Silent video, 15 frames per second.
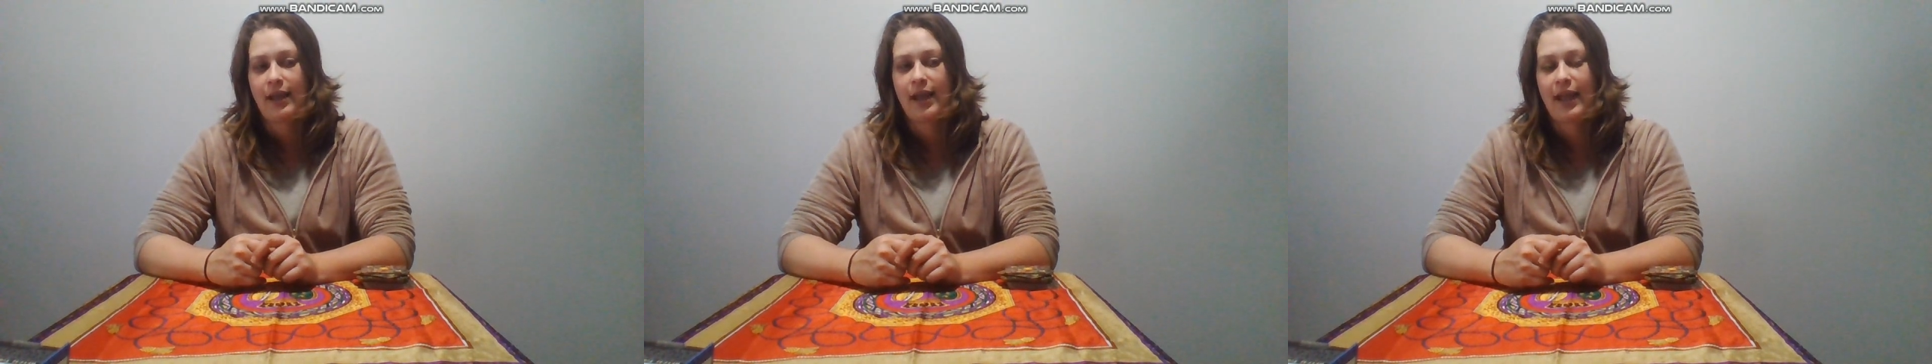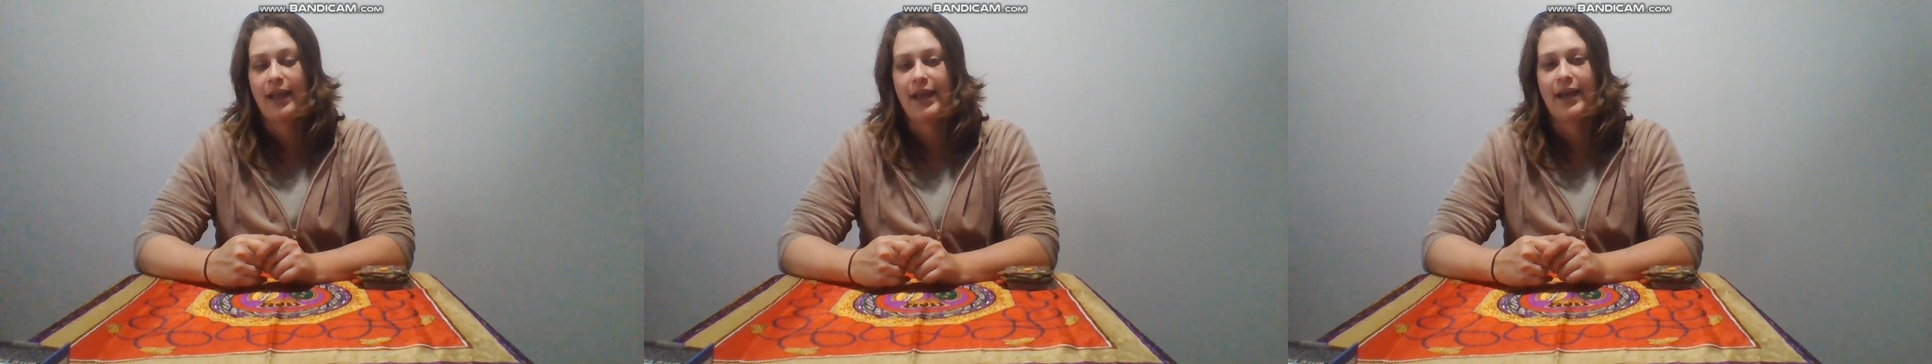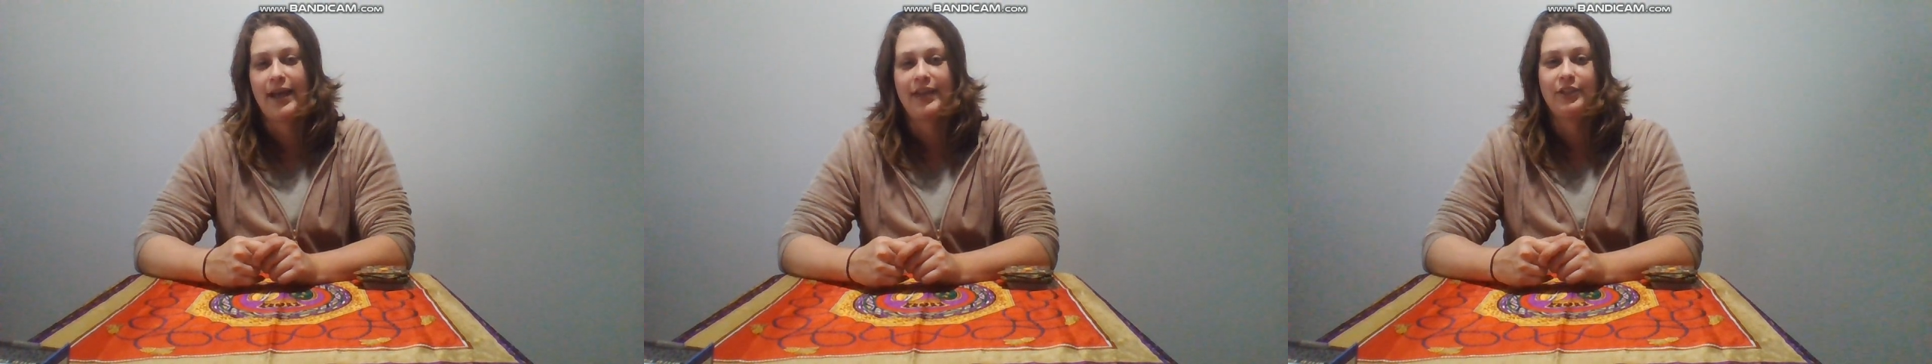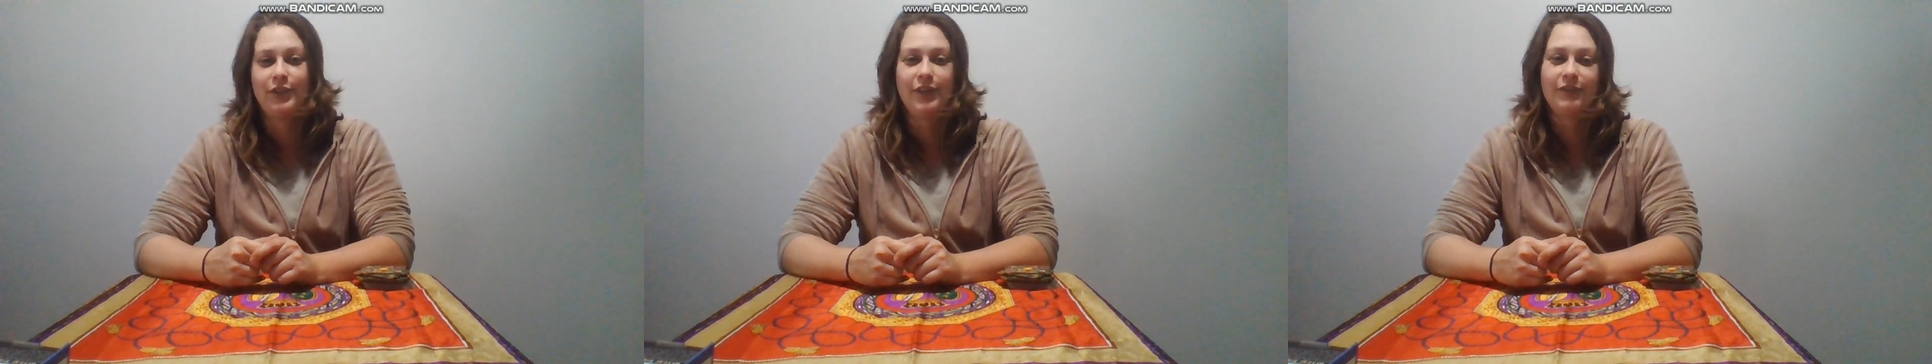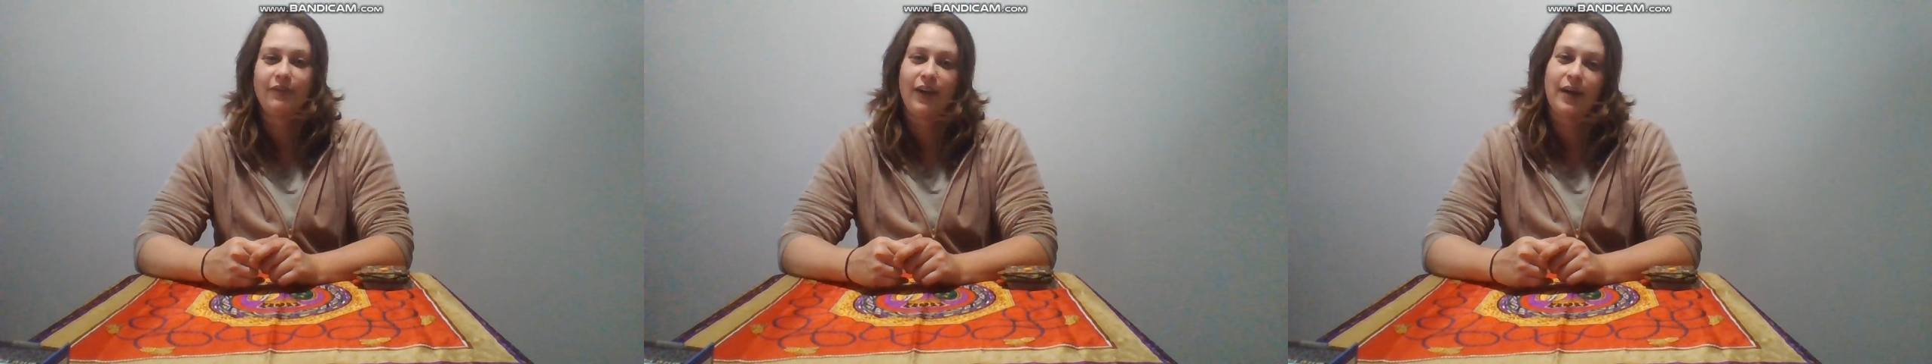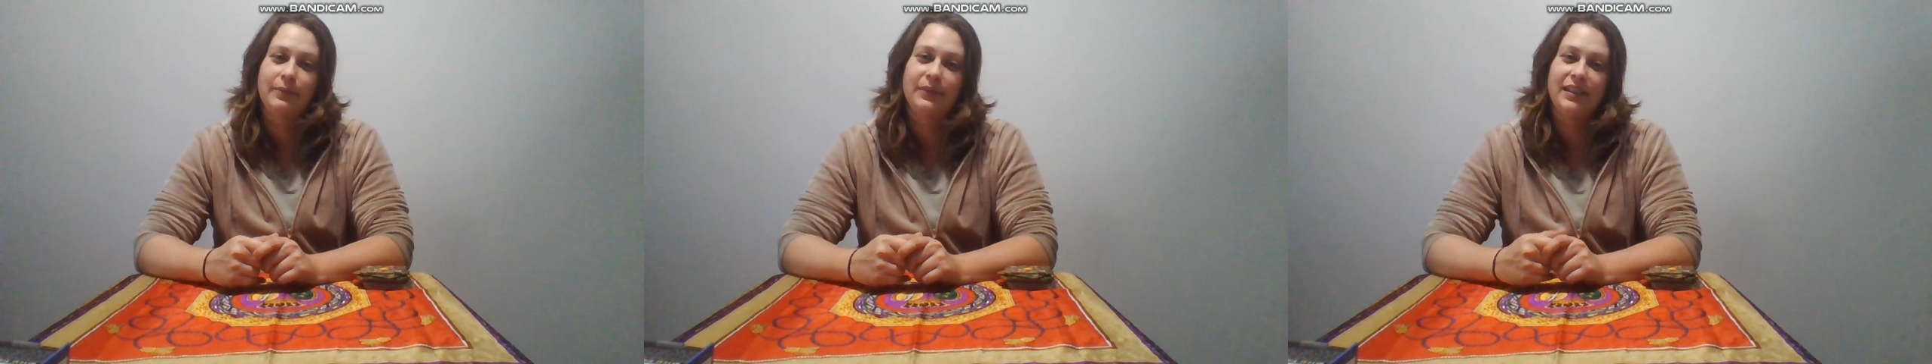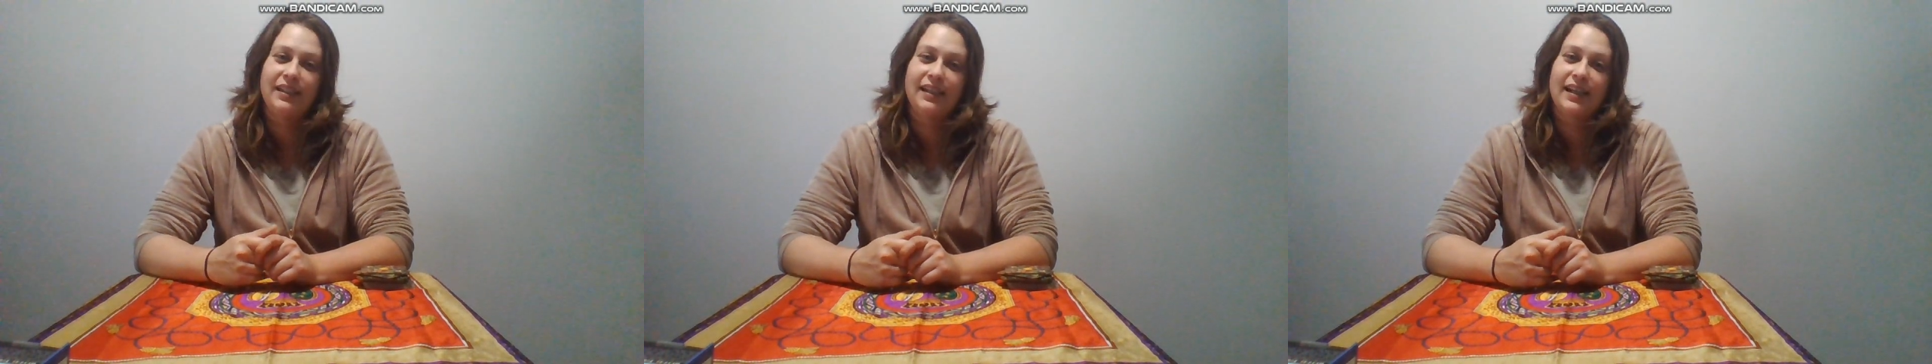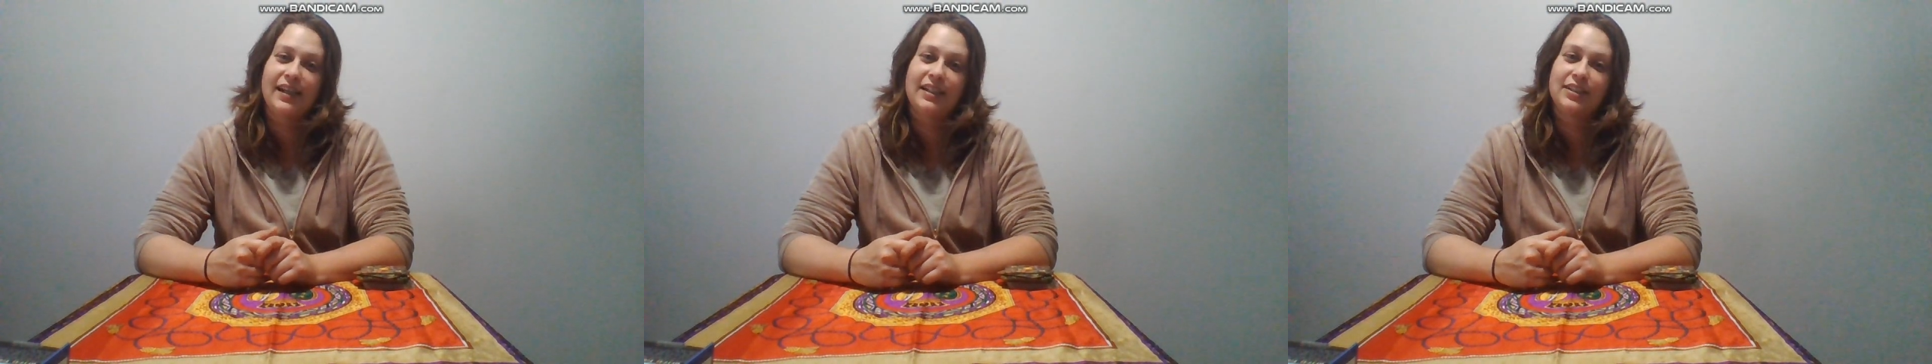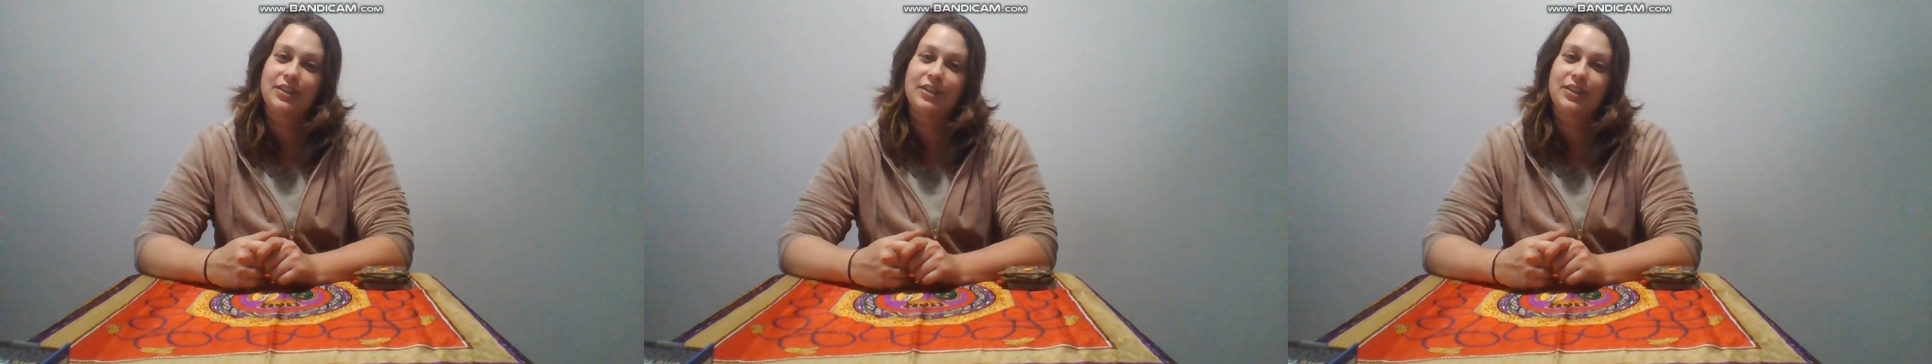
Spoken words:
and you can find me at